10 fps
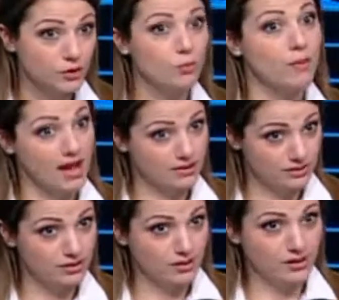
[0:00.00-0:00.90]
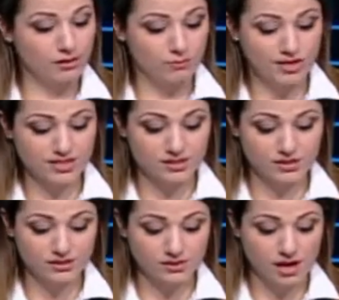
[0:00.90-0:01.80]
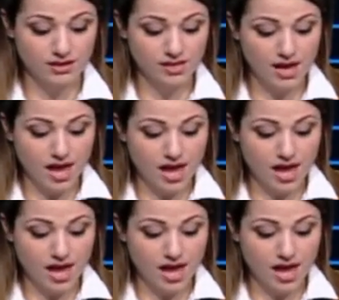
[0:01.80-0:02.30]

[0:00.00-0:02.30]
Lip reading: who backs President Assad.